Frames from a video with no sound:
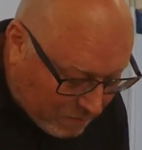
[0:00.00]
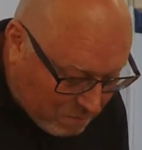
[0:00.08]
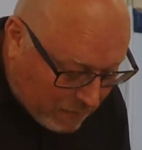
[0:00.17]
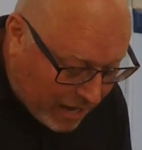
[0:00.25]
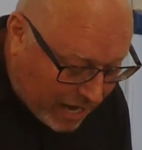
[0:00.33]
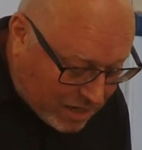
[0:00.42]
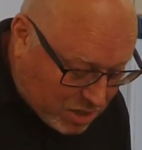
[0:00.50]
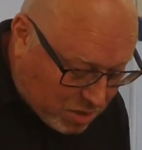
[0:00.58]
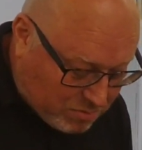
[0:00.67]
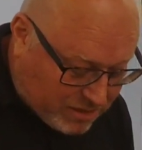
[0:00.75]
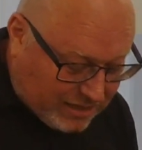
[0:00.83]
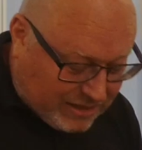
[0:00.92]
man who
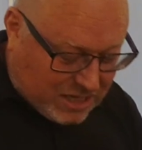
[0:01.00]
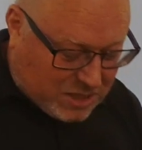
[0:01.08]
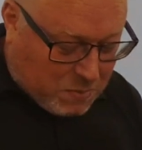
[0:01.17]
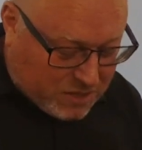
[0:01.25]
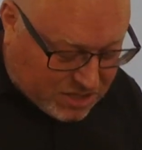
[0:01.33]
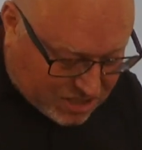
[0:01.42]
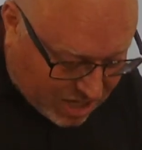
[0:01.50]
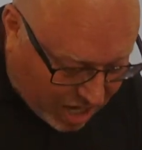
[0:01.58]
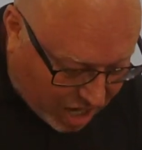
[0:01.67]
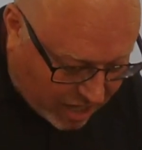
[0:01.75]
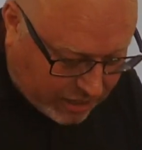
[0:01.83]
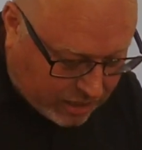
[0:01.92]
did this must
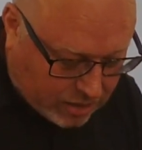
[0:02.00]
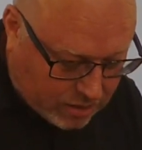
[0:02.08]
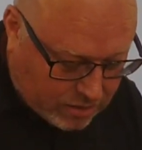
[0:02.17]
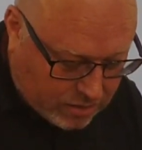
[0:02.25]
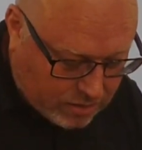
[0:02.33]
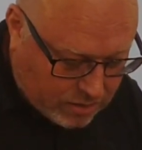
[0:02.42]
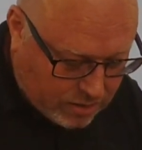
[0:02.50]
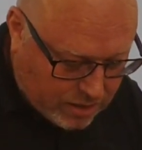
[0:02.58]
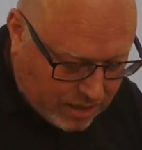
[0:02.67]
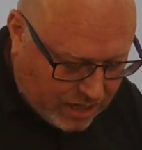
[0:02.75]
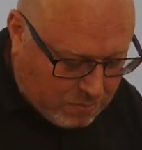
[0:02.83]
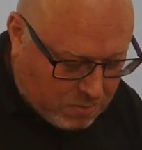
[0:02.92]
die.
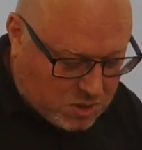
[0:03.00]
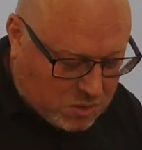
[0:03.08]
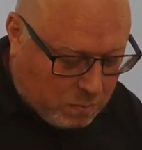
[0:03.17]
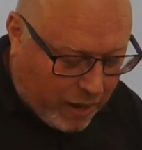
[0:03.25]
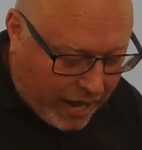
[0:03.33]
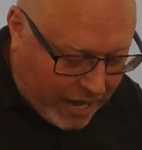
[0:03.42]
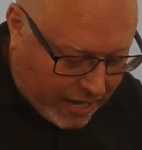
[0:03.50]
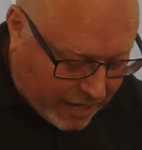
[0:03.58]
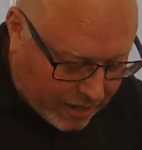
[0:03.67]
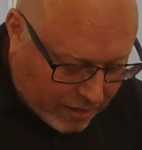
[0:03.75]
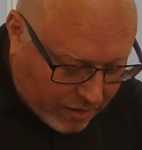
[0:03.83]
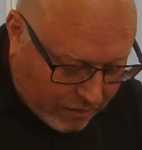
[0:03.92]
He must pay
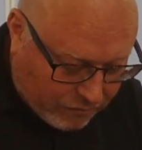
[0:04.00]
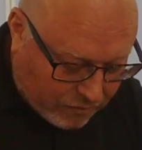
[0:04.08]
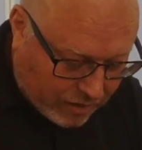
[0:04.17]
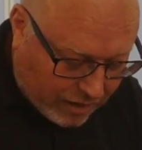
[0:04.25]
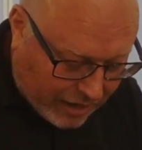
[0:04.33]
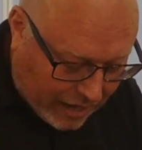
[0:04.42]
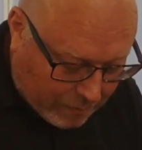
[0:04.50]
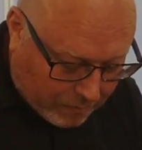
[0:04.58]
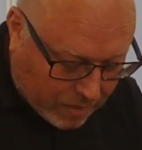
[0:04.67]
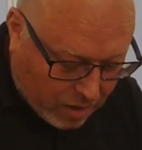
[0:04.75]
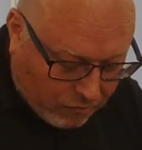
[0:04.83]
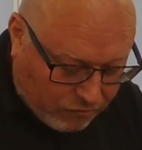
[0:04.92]
for the lamb
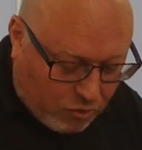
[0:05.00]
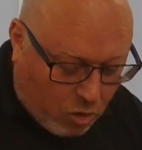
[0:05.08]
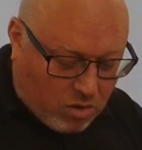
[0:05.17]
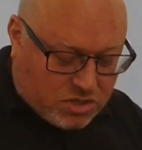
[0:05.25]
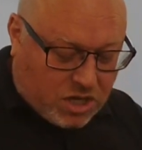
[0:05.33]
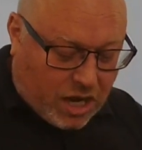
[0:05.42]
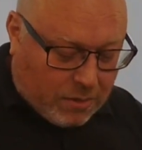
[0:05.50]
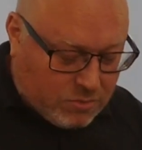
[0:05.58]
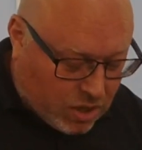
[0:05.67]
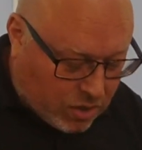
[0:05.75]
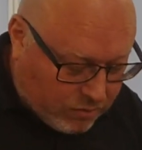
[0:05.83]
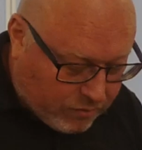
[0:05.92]
four times
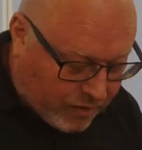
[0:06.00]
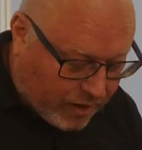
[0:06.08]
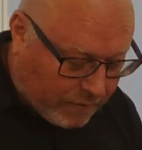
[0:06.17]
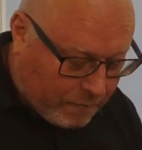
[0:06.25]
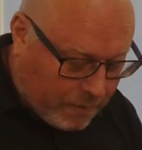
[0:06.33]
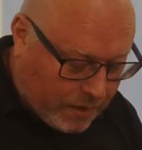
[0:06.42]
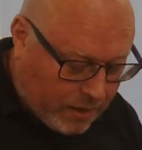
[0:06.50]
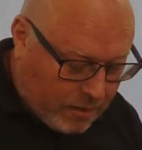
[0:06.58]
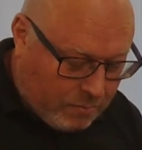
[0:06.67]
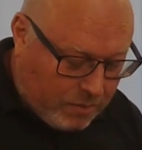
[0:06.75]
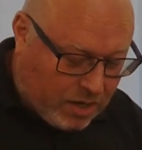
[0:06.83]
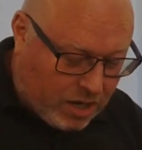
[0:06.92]
over
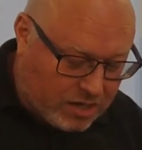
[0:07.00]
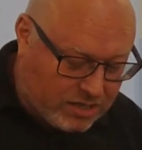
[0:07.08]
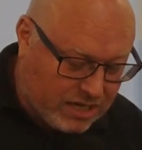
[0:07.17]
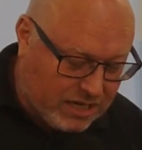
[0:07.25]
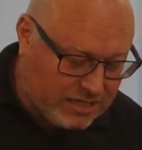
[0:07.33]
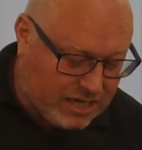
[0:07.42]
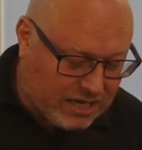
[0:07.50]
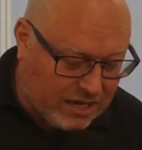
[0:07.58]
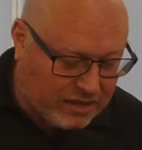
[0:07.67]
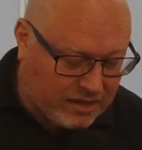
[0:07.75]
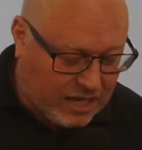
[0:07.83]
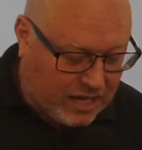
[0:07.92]
because he did a
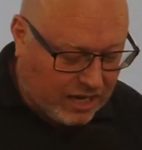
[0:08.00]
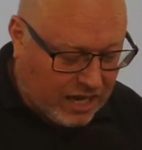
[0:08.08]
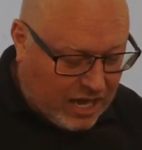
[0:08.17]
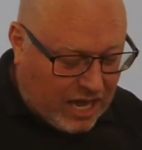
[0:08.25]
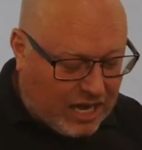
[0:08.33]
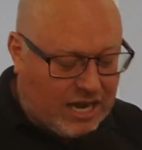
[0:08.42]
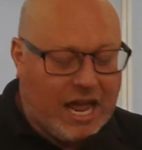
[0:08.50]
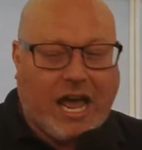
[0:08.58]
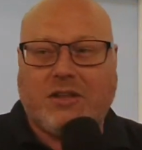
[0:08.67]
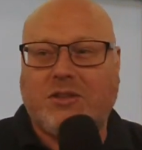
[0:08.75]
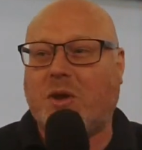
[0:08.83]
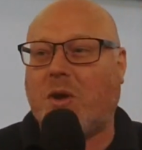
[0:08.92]
thing and
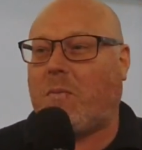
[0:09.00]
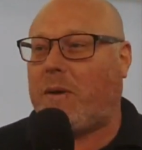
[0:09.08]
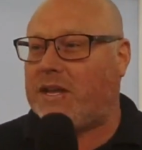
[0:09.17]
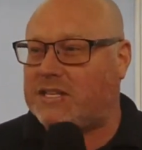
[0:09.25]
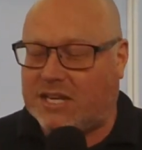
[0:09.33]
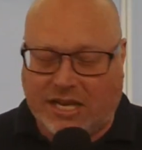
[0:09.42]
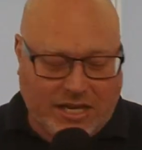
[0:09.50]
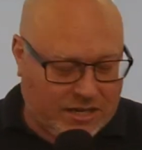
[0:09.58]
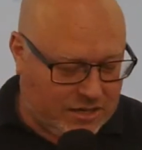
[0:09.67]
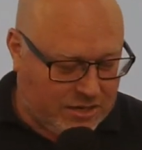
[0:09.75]
had no pity.'